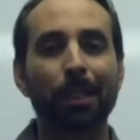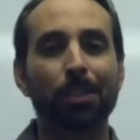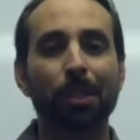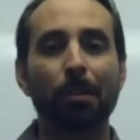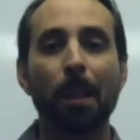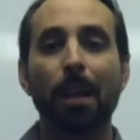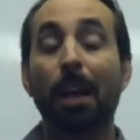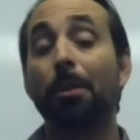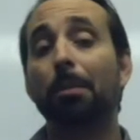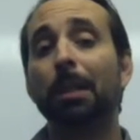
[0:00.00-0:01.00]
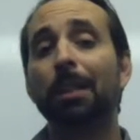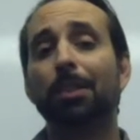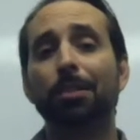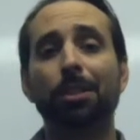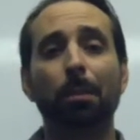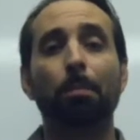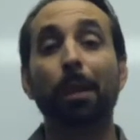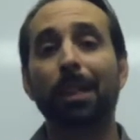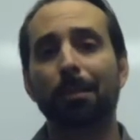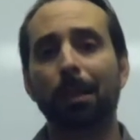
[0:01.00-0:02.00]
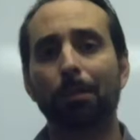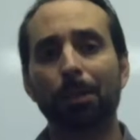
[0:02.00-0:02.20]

And so I thought it'd be easier just to break them up.